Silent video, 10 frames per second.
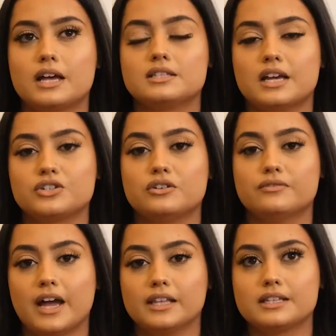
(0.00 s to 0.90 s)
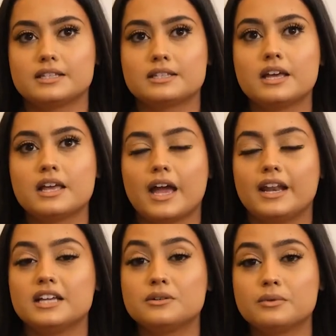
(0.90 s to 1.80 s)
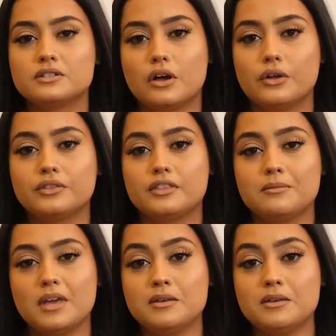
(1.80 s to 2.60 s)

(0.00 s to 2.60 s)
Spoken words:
as sexual violence, and as a result, they may